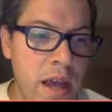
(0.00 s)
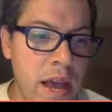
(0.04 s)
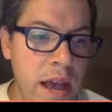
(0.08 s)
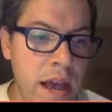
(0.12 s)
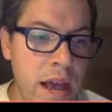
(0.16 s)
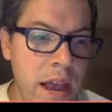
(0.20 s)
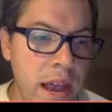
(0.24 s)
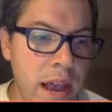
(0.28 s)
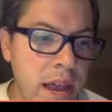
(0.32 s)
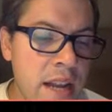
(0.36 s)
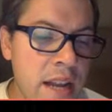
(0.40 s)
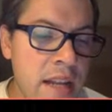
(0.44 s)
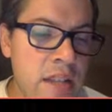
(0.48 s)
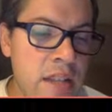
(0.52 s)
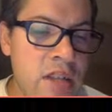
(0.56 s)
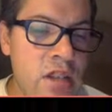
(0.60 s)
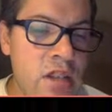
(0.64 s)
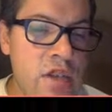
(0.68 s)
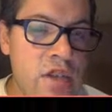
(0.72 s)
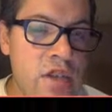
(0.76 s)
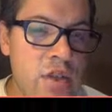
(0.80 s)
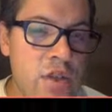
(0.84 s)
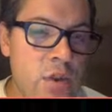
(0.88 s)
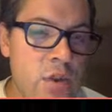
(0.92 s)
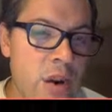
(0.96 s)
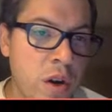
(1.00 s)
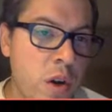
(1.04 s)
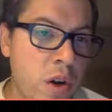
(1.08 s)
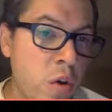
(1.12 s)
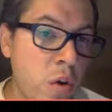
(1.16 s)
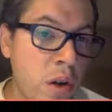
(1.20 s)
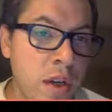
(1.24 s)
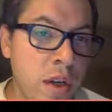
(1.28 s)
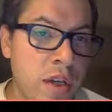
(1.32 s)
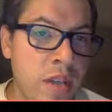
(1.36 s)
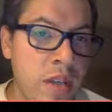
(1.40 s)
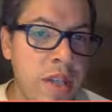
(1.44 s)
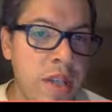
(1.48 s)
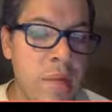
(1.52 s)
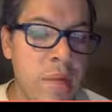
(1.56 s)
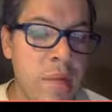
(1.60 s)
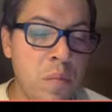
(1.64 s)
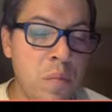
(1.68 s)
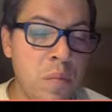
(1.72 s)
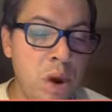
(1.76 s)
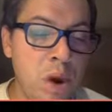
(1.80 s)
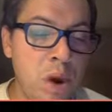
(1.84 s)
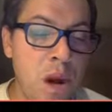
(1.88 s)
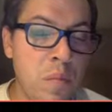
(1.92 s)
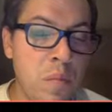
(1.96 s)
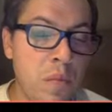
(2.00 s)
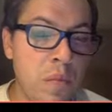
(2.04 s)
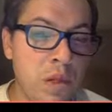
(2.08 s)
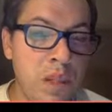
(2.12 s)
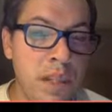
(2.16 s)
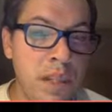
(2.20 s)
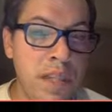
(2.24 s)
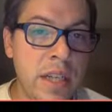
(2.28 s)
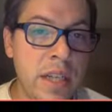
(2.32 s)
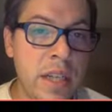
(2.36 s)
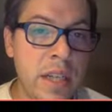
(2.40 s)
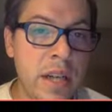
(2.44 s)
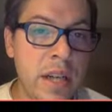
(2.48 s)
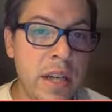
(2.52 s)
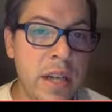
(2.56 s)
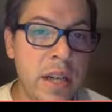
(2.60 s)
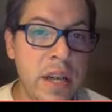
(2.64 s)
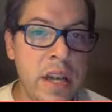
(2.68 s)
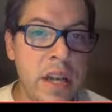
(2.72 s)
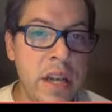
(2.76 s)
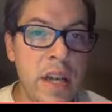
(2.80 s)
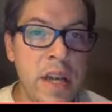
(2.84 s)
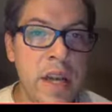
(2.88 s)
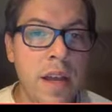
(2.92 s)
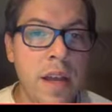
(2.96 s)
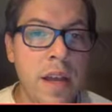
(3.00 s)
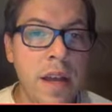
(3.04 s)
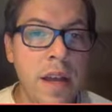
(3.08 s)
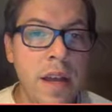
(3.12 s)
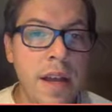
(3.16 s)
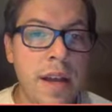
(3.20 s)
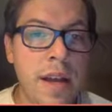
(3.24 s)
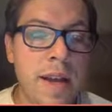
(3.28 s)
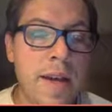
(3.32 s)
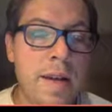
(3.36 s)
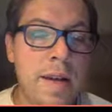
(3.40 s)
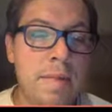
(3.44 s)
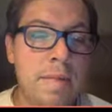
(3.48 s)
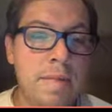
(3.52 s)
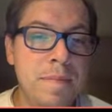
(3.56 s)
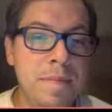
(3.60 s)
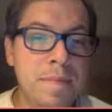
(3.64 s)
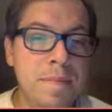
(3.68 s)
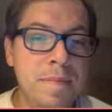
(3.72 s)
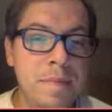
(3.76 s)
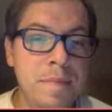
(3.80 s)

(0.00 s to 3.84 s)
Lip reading: and do it quickly, promptly, um,